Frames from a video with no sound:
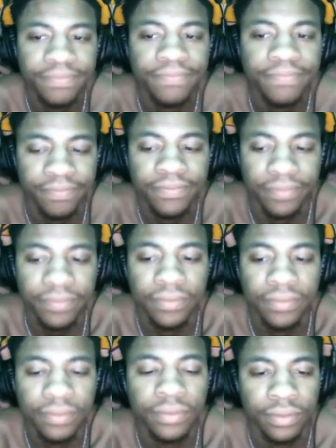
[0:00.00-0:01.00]

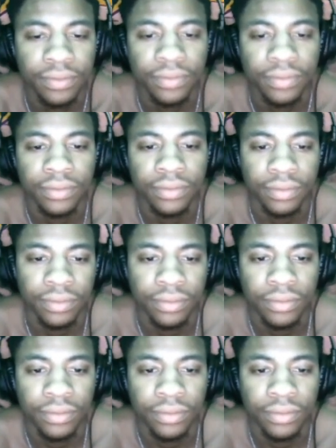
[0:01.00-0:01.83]
(no one is talking)